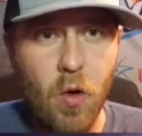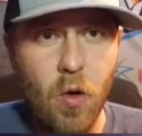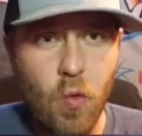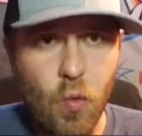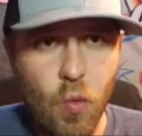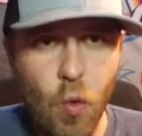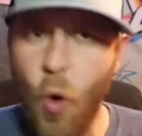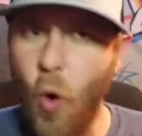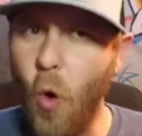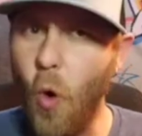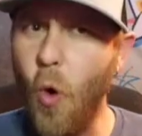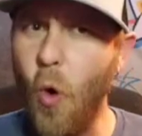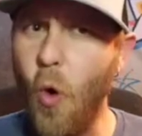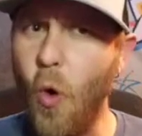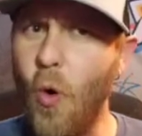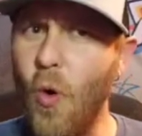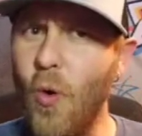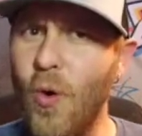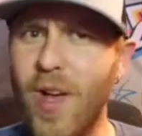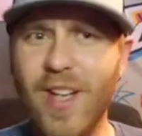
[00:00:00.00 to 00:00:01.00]

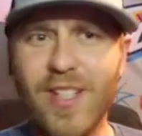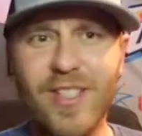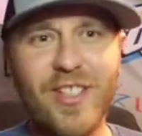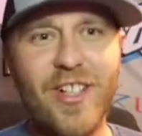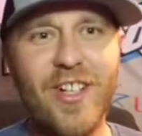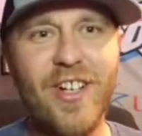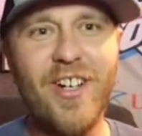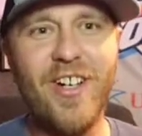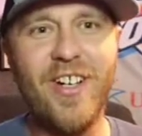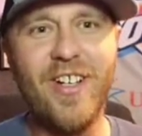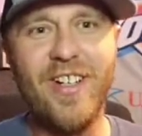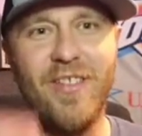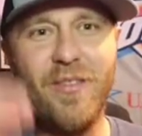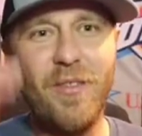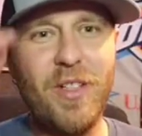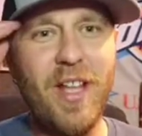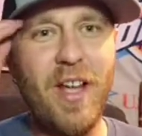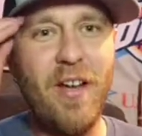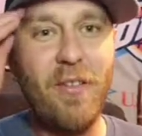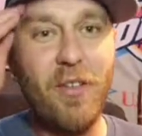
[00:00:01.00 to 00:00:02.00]
Woo! That was good
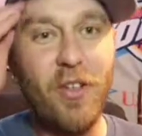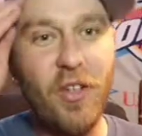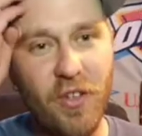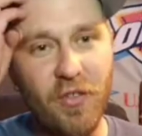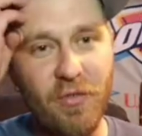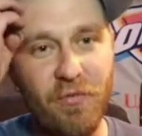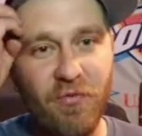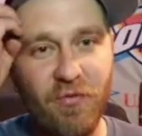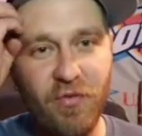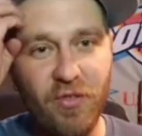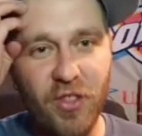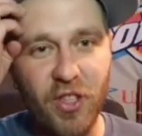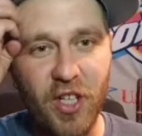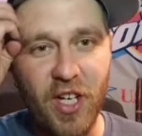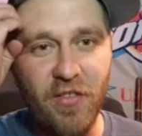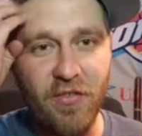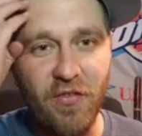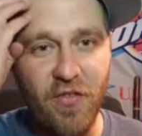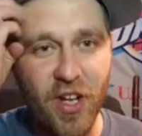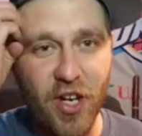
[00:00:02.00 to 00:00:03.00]
with that good, clean
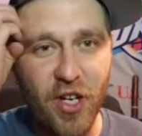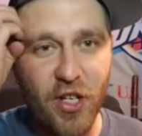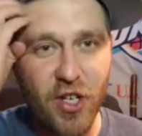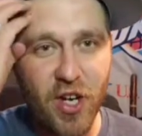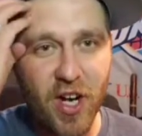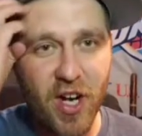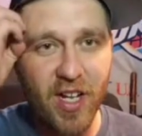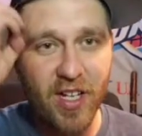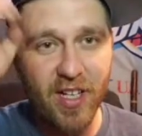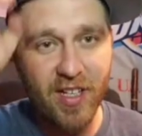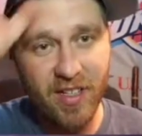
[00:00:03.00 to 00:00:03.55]
finish on it.